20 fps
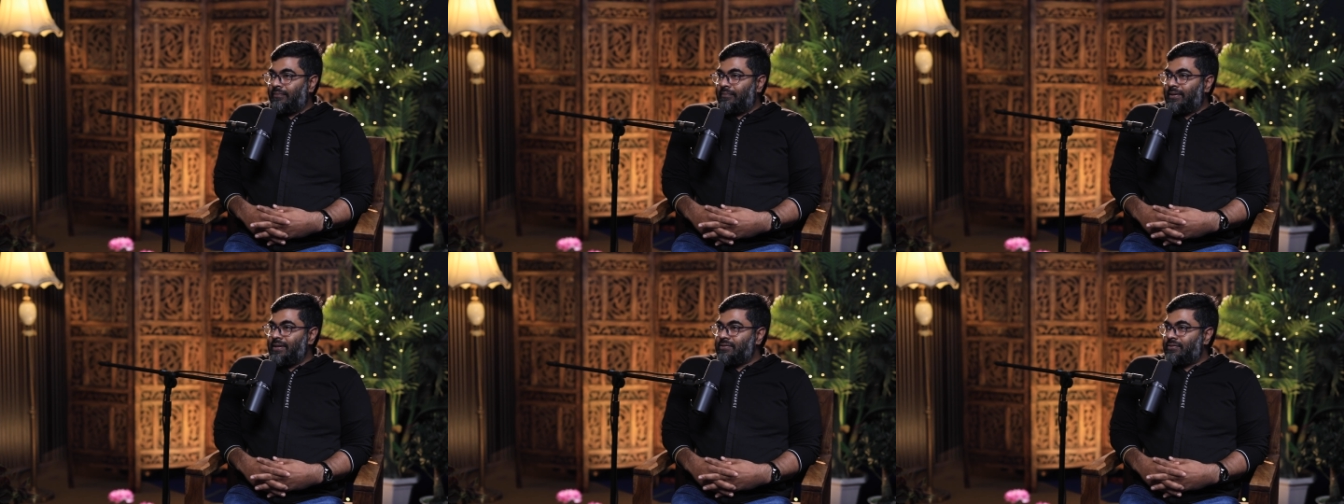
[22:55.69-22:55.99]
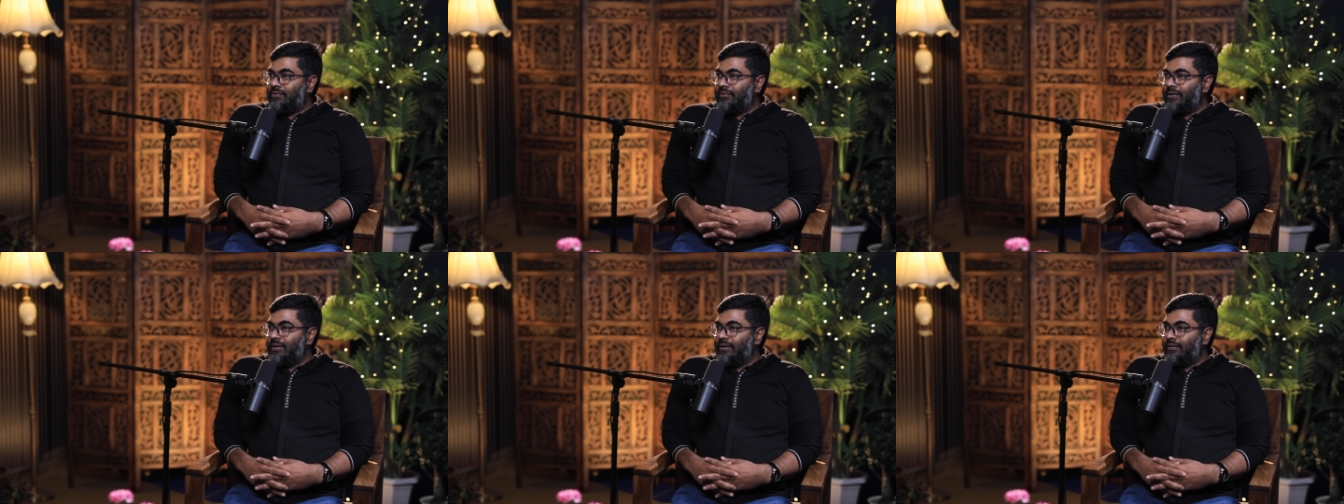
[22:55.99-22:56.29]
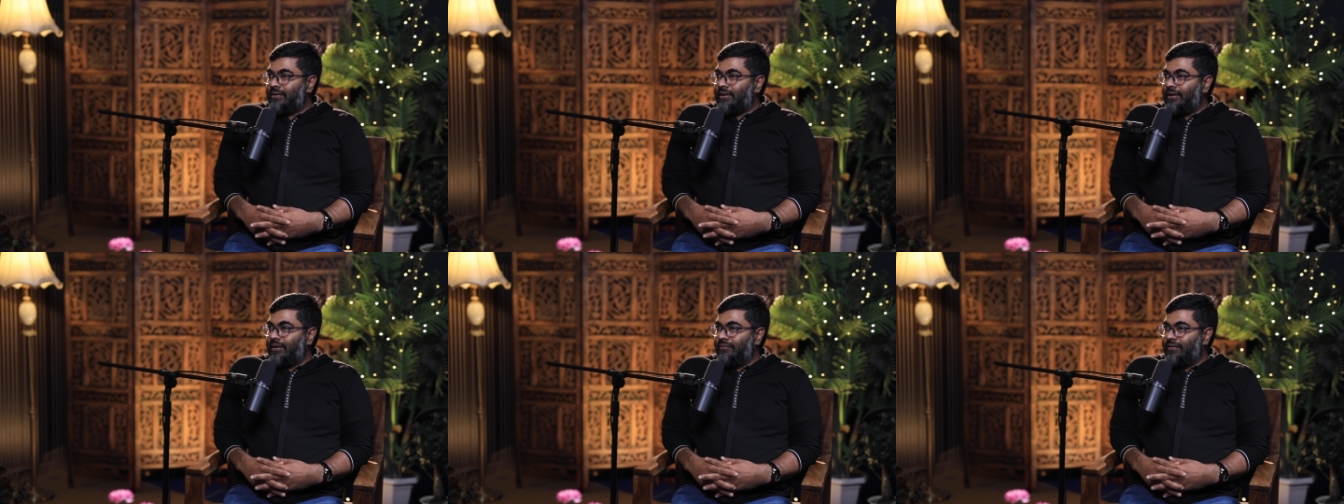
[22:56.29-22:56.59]
my story
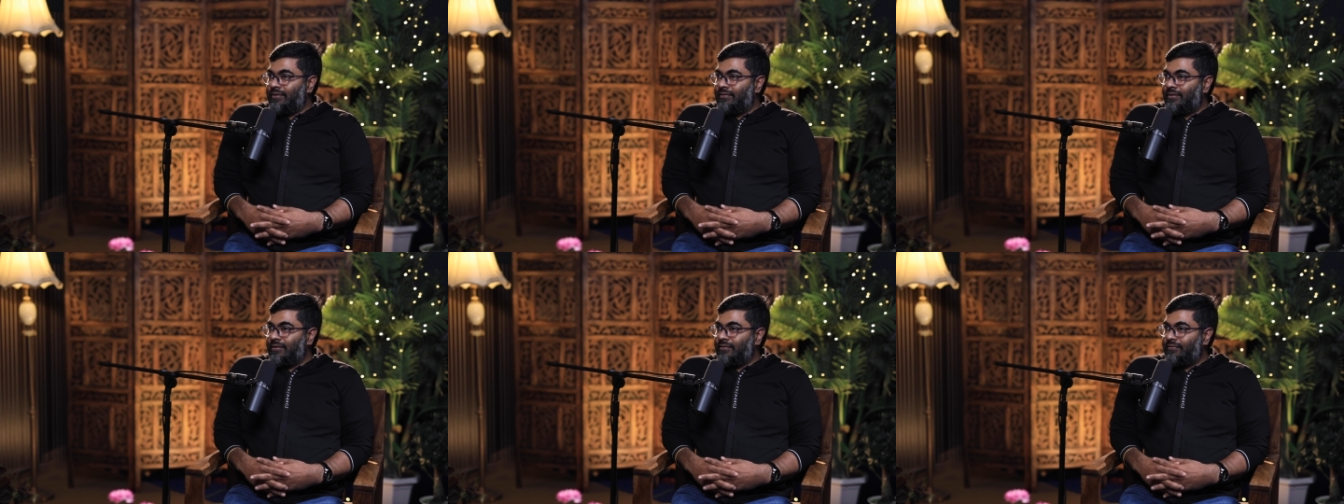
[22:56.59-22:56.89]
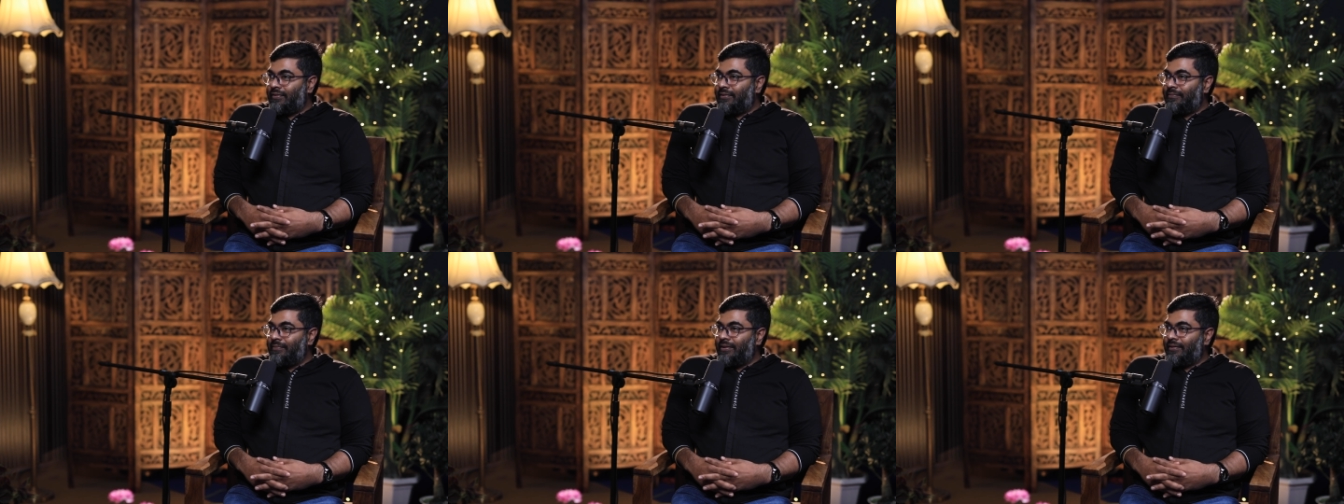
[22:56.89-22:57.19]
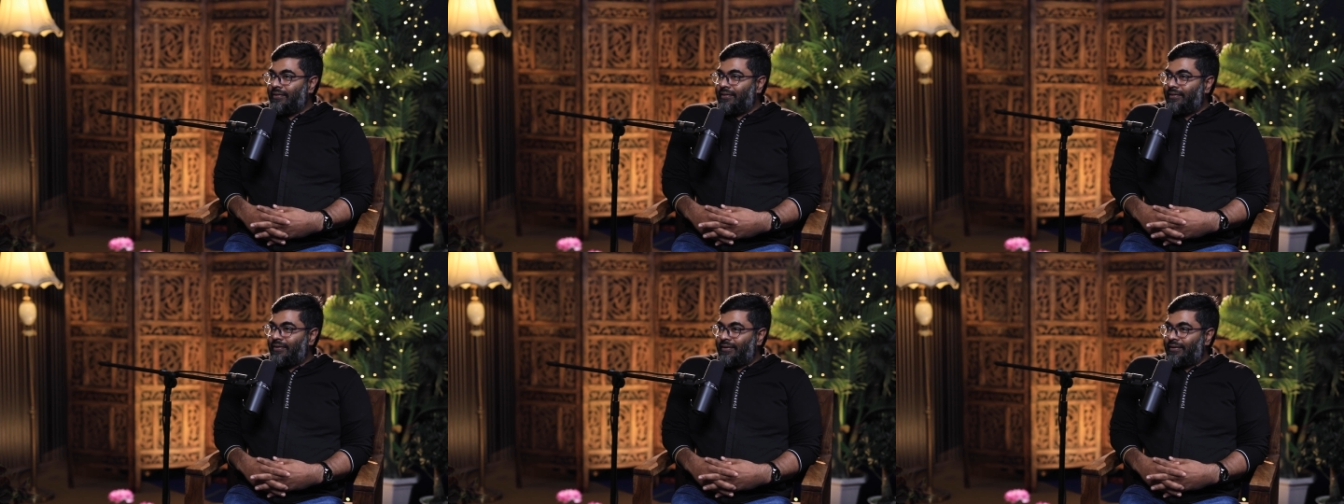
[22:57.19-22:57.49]
is convincing for me
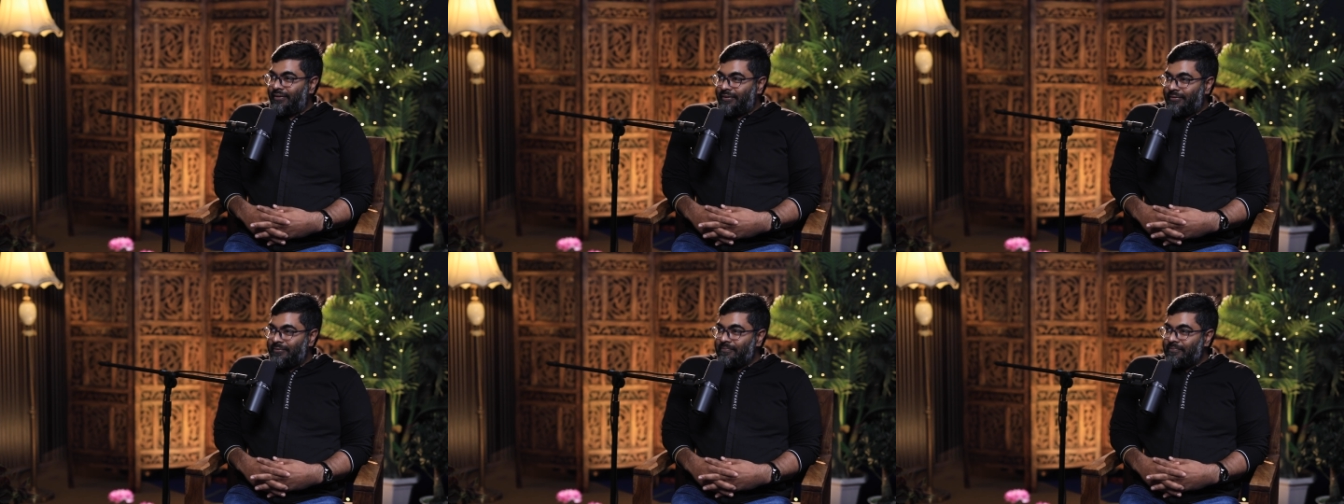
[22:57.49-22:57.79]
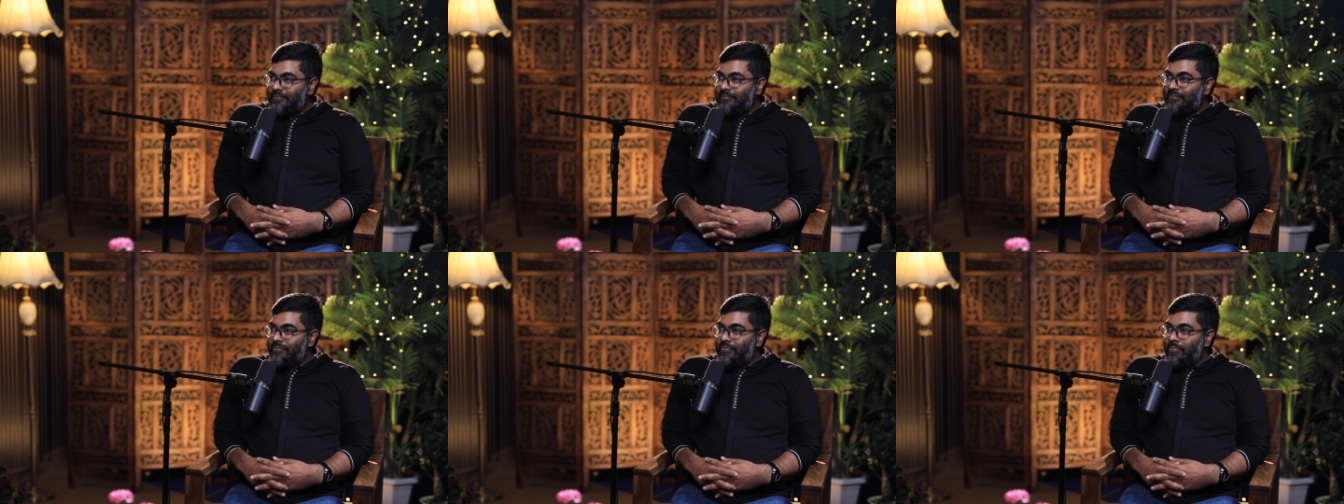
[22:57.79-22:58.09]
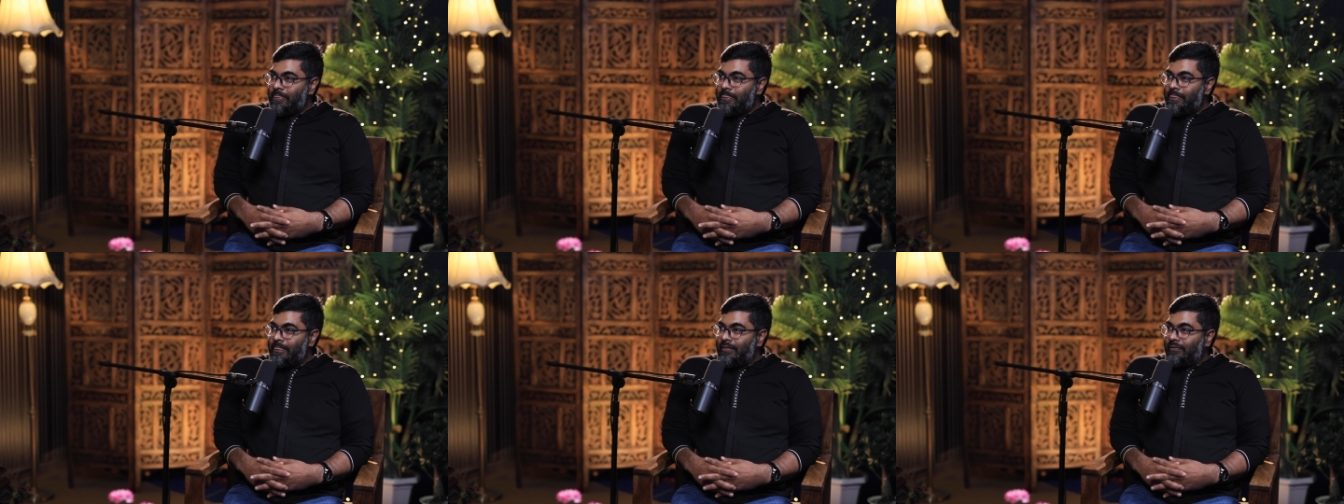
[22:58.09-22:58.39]
or not,
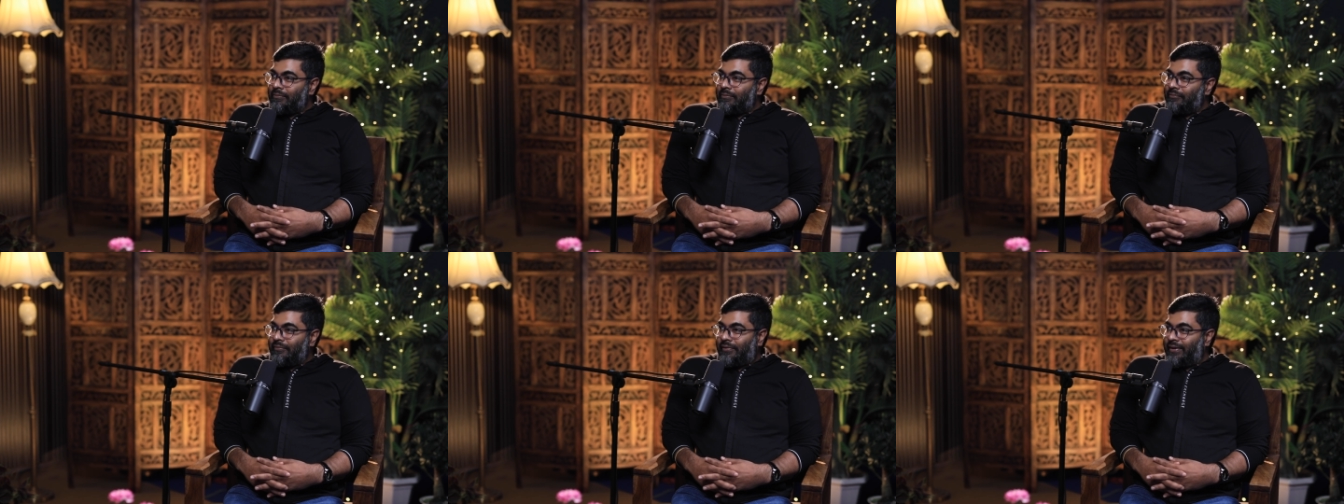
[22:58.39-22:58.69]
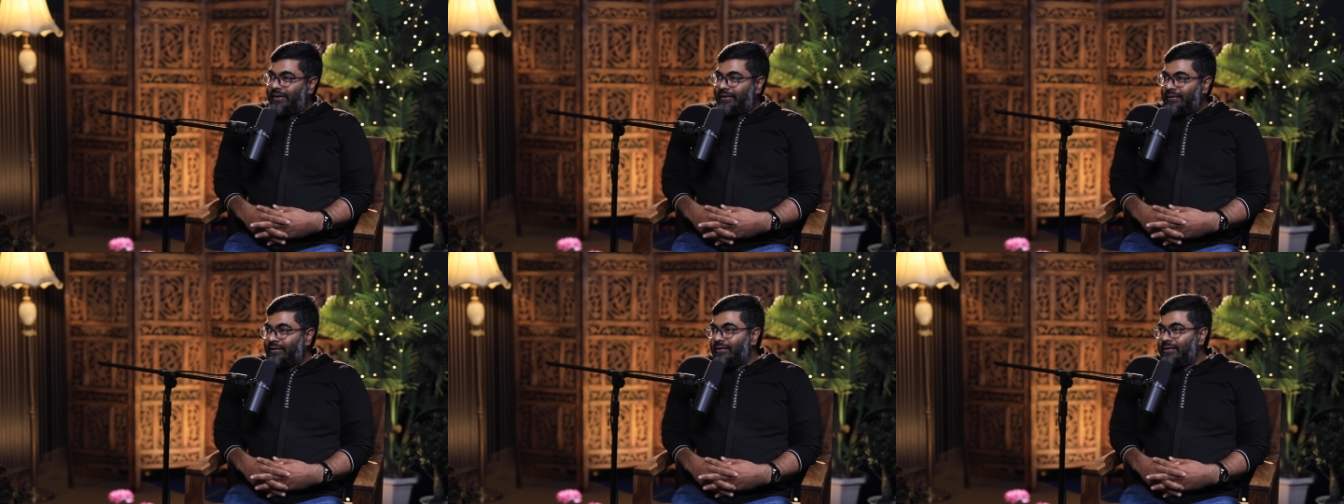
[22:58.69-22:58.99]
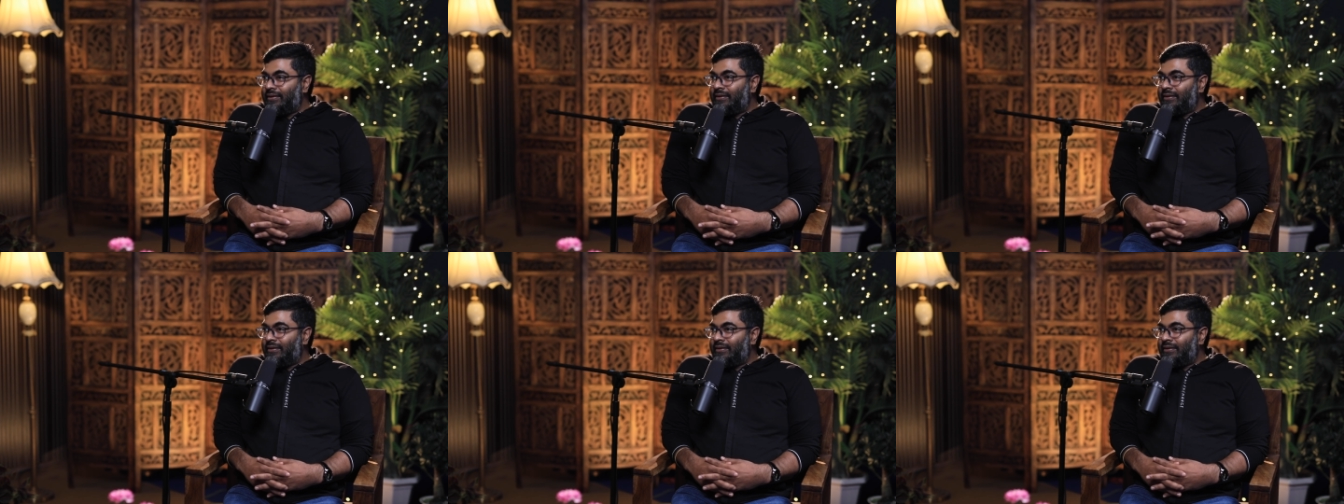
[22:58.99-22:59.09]
right?